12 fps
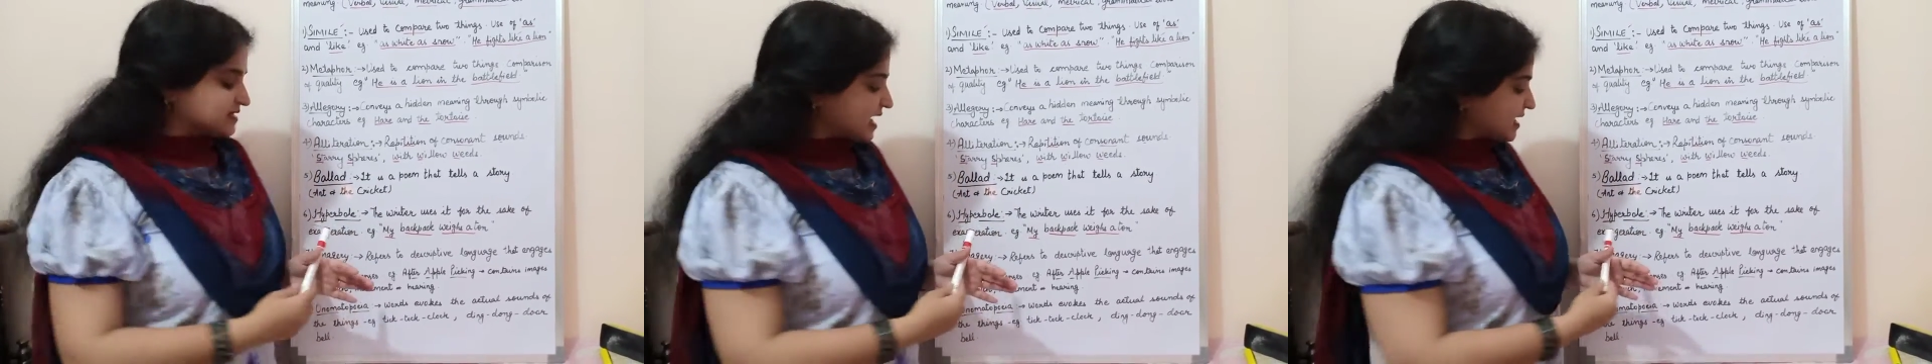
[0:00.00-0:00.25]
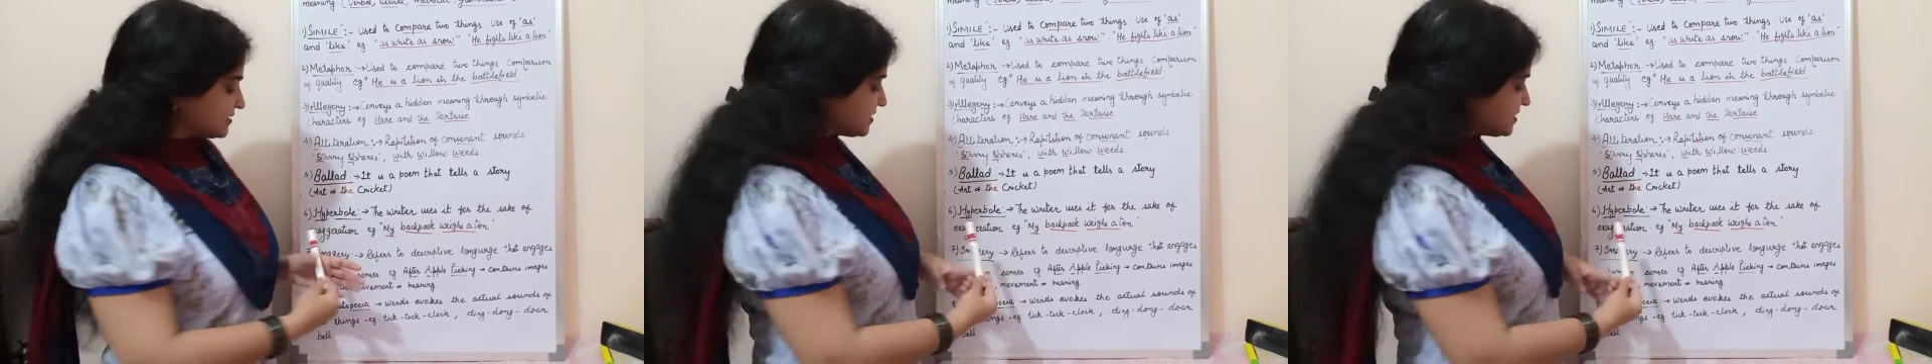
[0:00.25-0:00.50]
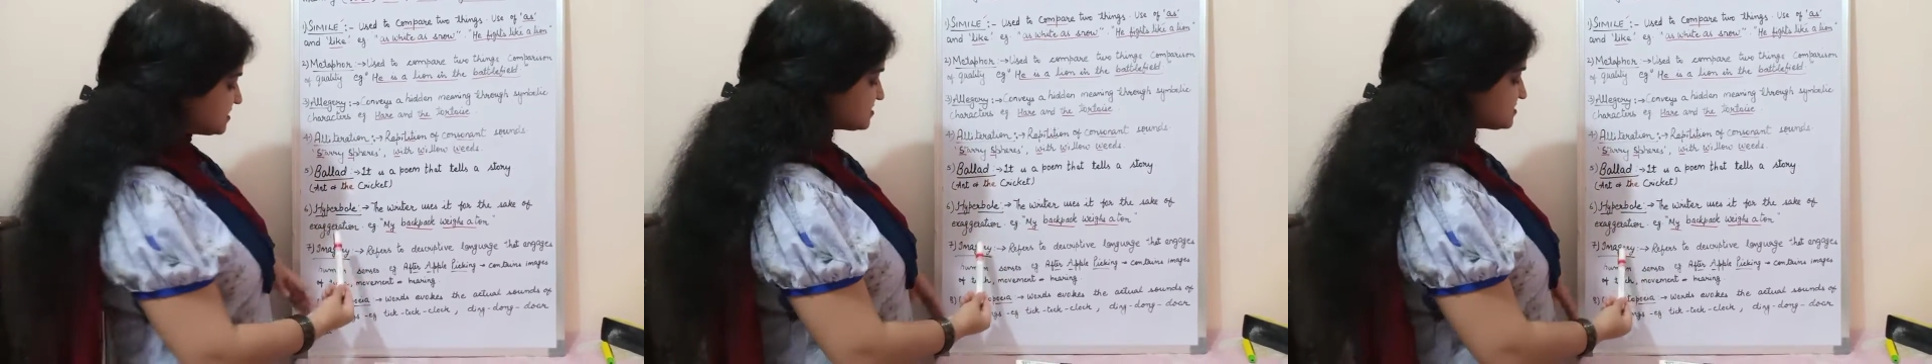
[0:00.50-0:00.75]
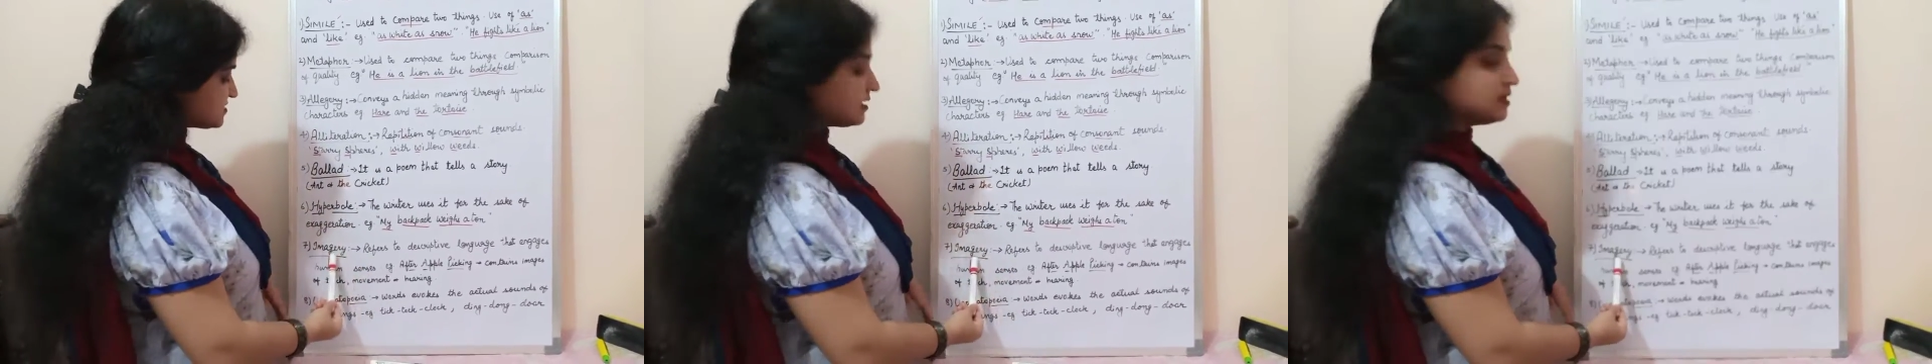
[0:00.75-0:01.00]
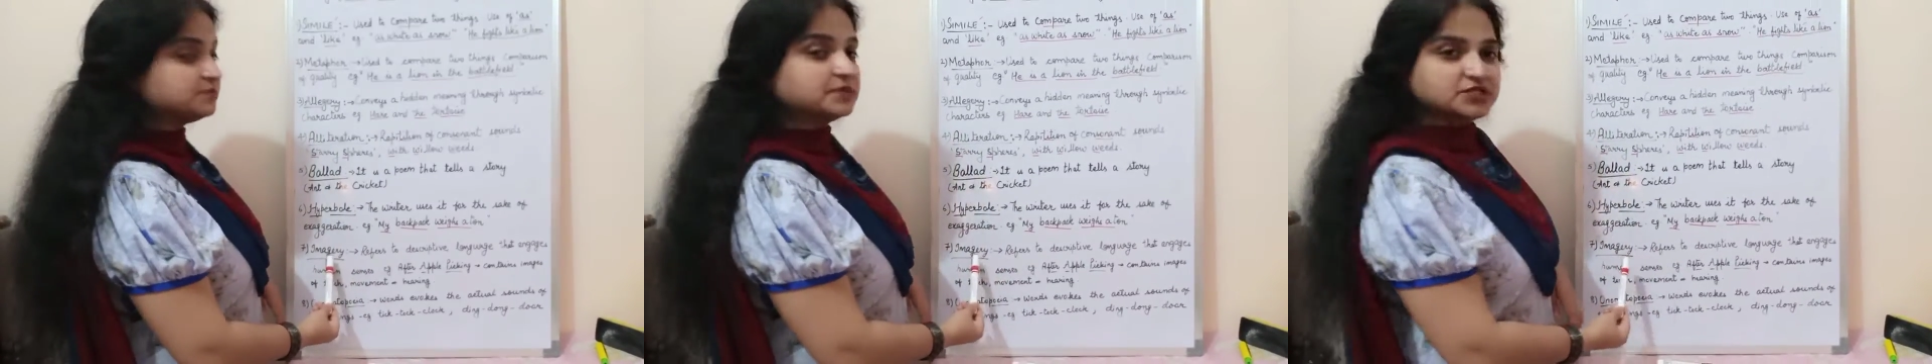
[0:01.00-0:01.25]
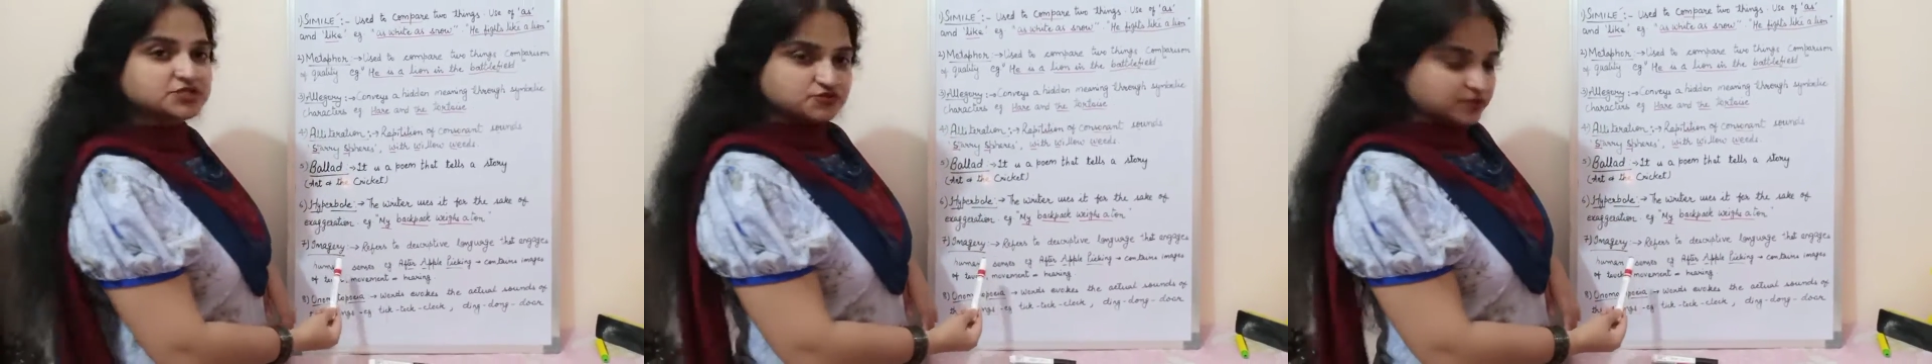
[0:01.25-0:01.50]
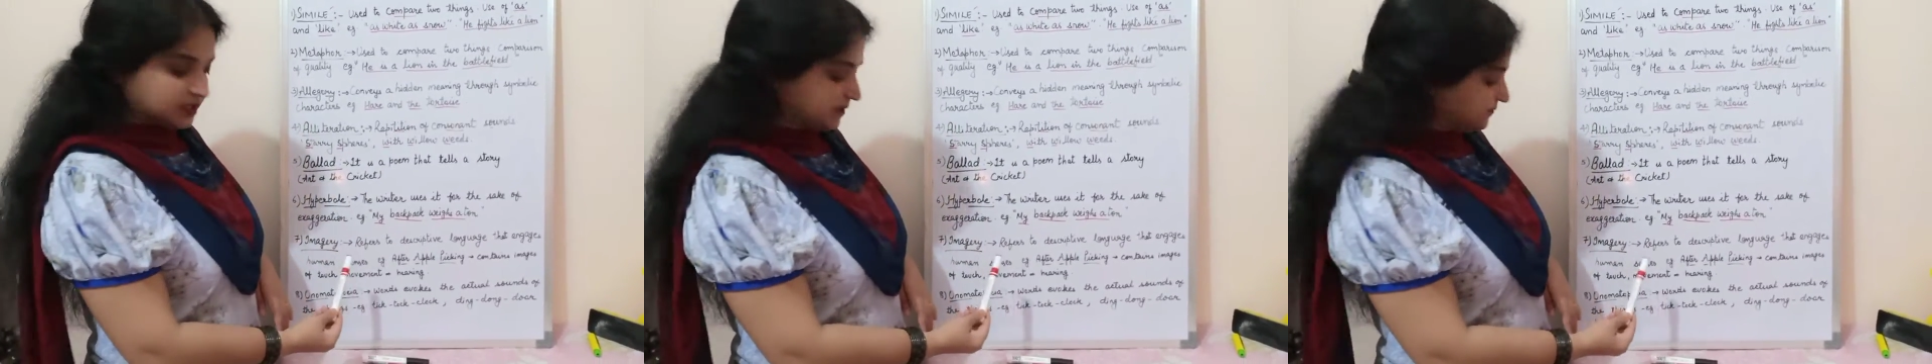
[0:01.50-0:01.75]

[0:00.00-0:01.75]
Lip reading: That is imagery.